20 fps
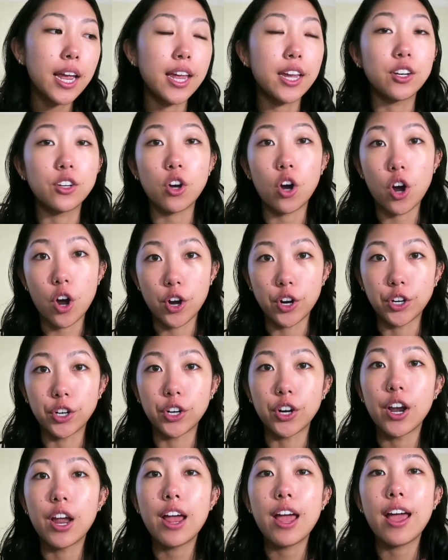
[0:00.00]
and
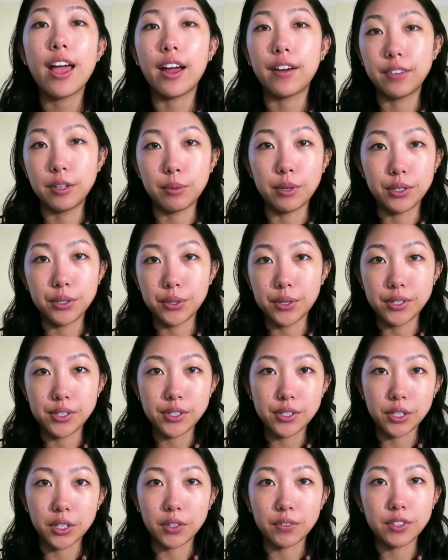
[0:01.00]
honor everyone who has
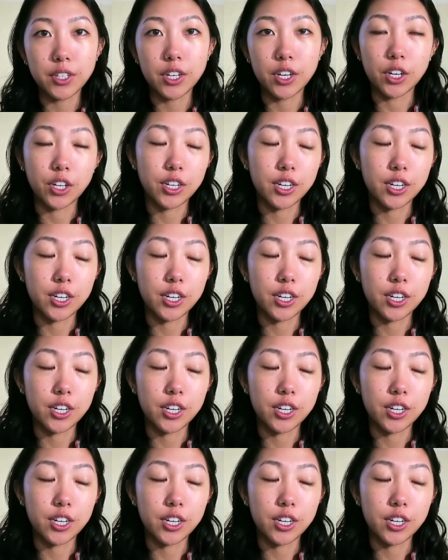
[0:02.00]
served in our